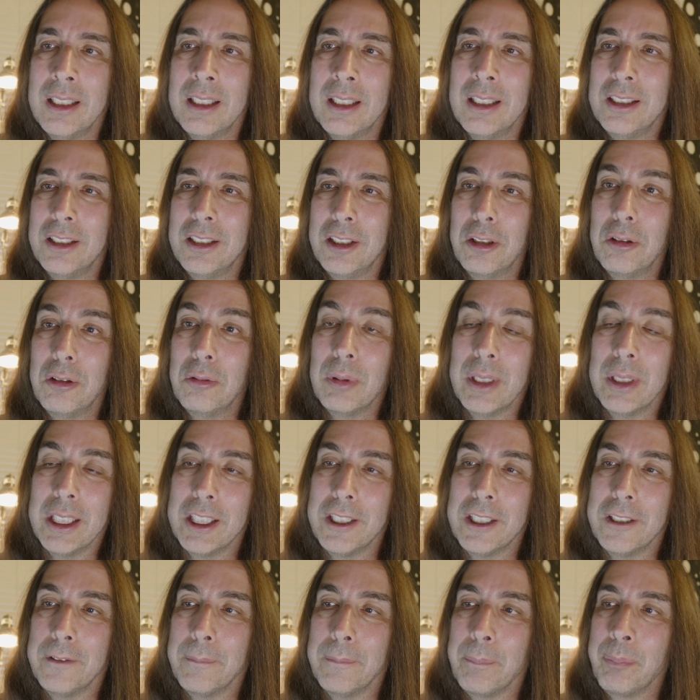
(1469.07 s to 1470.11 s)
too
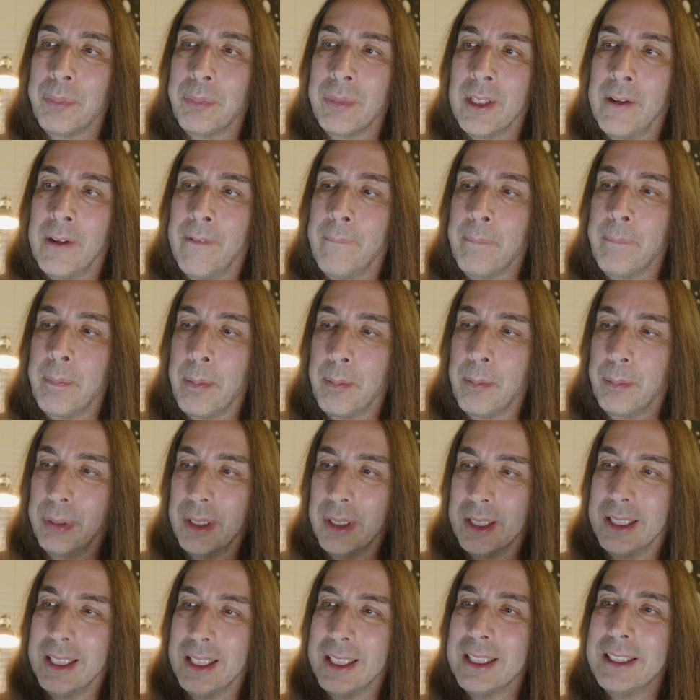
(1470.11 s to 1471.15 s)
weird.
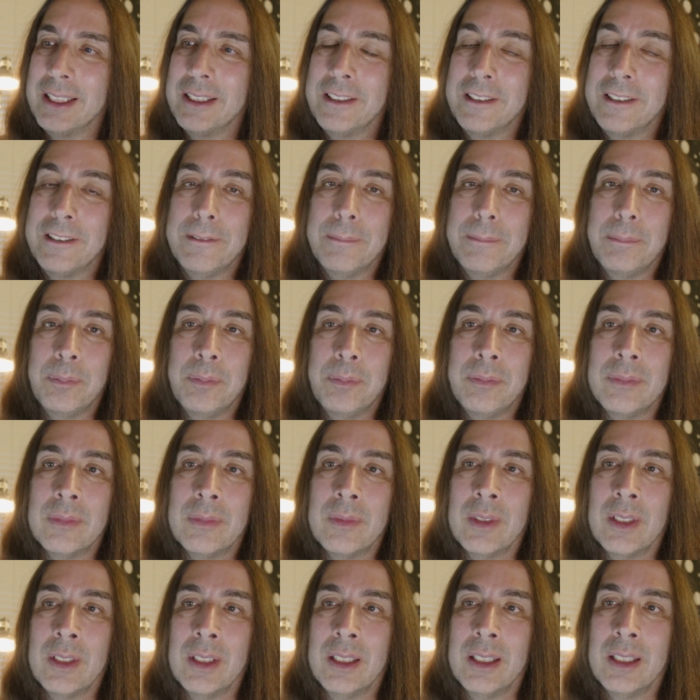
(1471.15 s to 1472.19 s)
But this
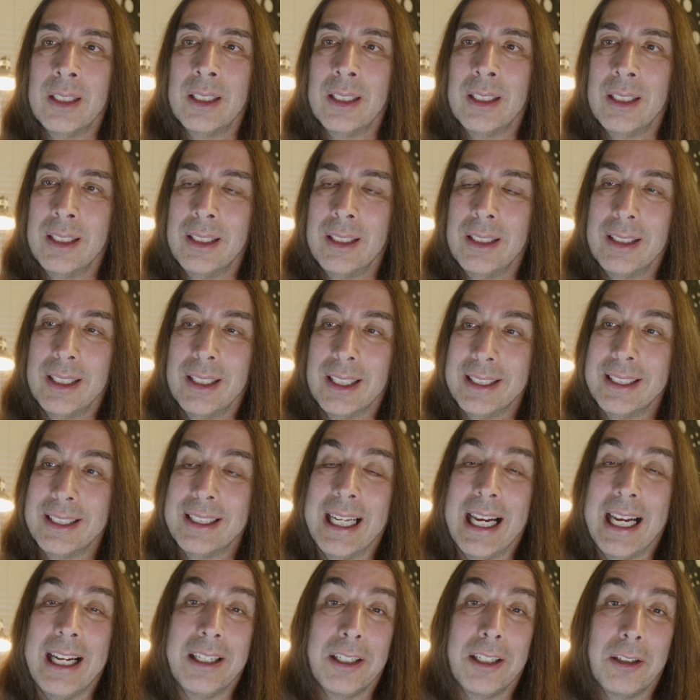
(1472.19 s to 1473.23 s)

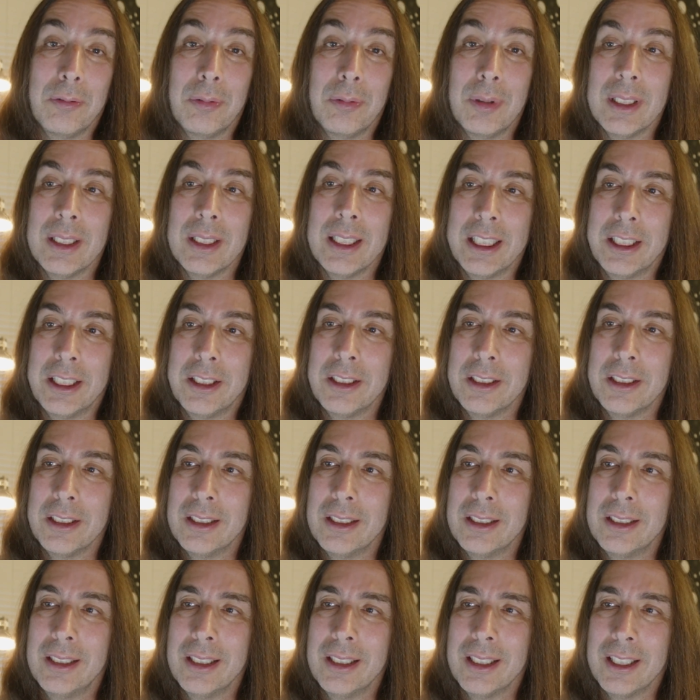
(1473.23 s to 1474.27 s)
sounded really
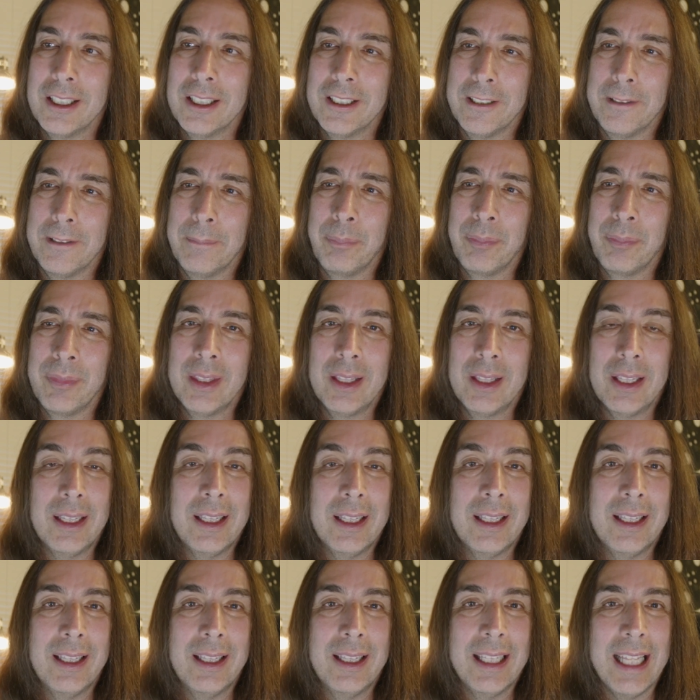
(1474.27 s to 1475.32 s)
good.
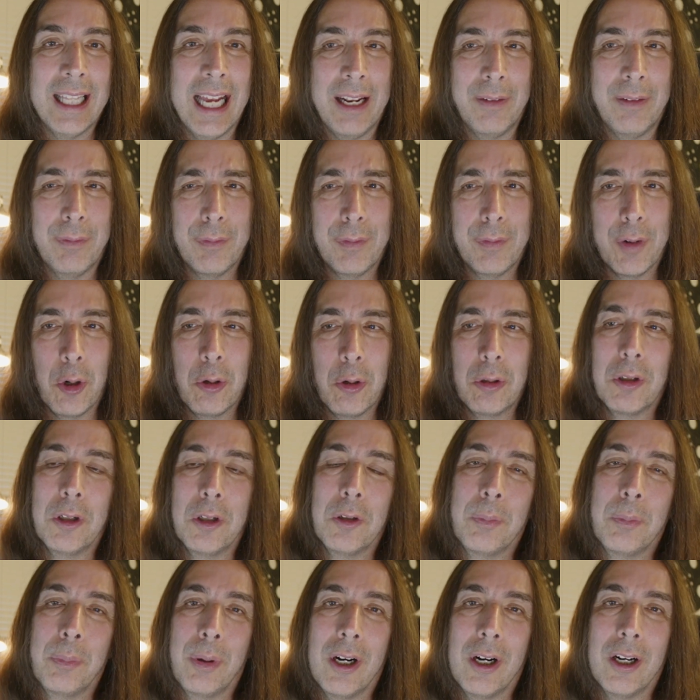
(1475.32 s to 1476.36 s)
That vocal
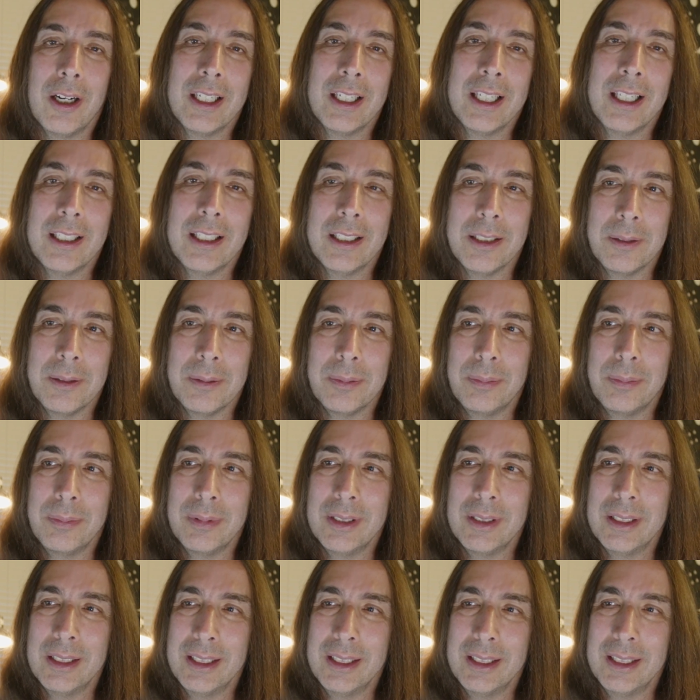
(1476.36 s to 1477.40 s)
part
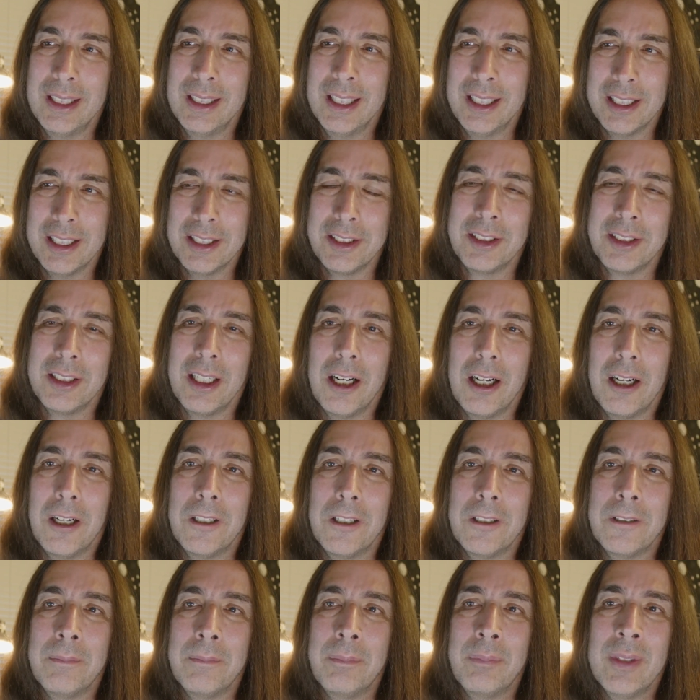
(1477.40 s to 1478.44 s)
in the
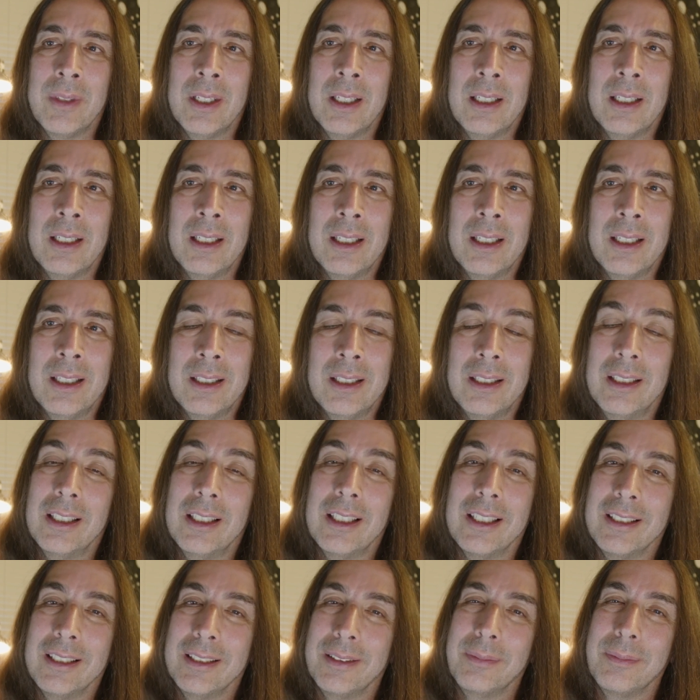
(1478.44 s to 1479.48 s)
song,
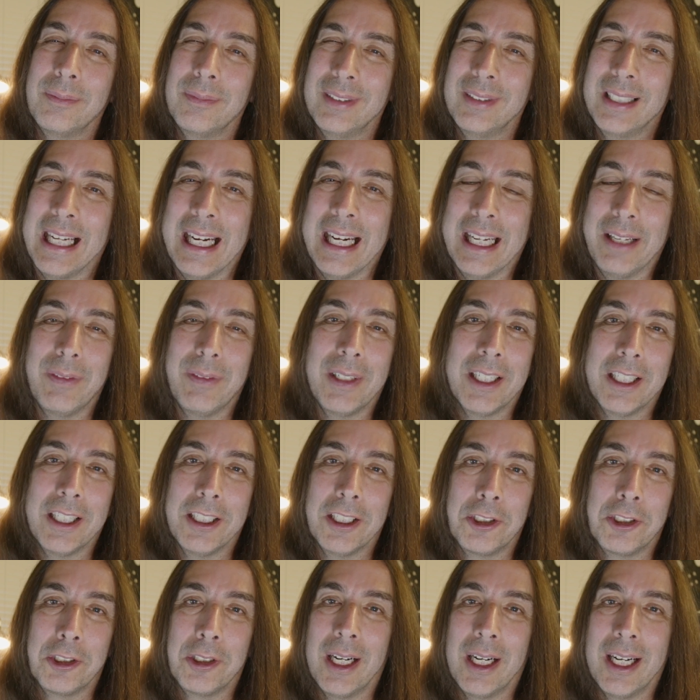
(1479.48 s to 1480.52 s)
not even going to
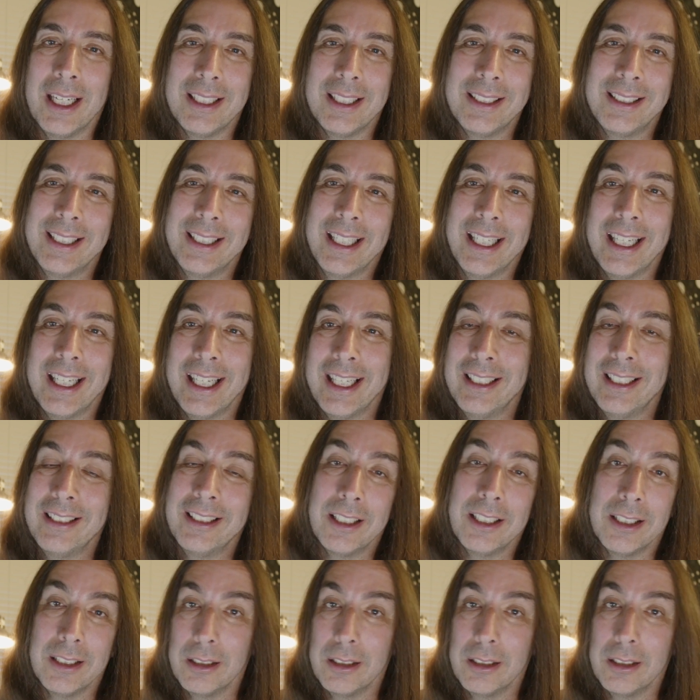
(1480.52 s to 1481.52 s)
try to sing it. I